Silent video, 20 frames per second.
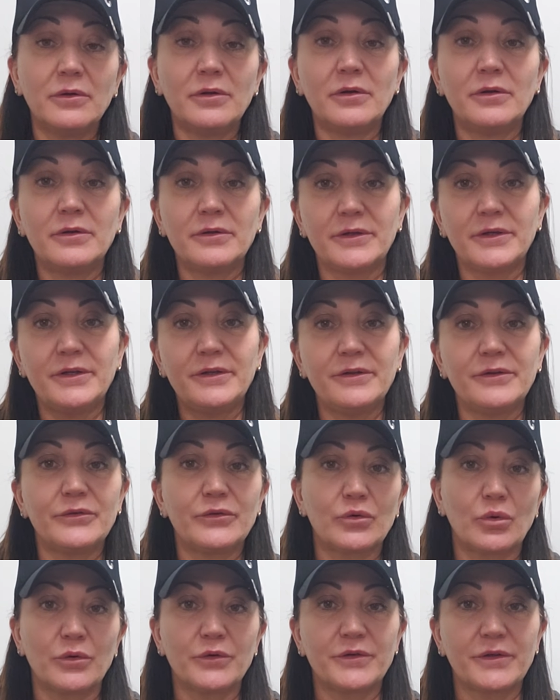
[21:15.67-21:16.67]
it is
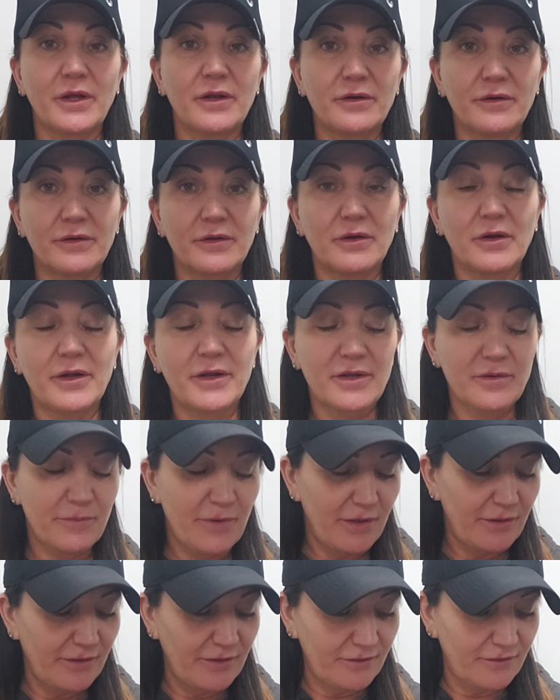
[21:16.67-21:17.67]
towards the end of the night, you may
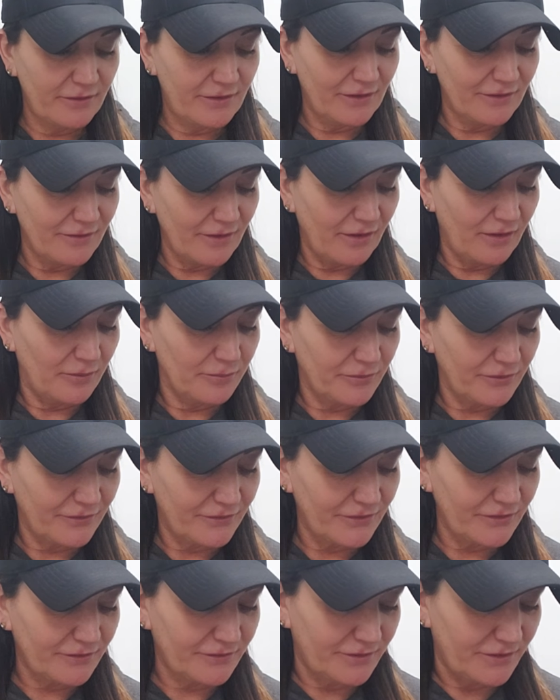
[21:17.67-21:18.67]
need to get that up to
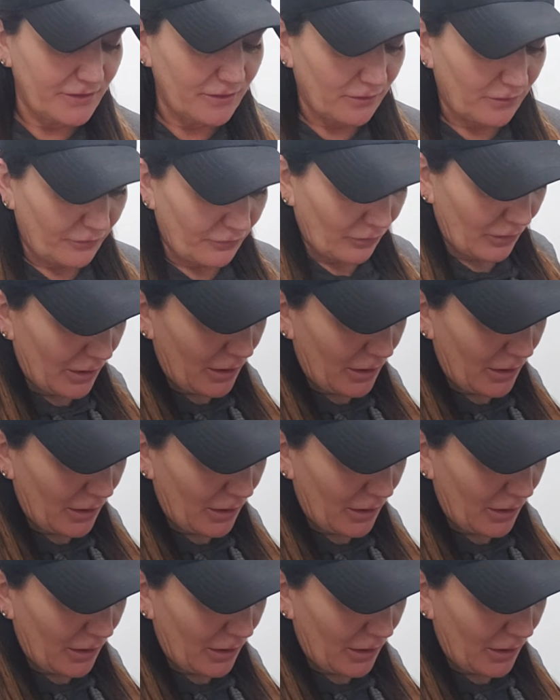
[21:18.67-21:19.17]
1600.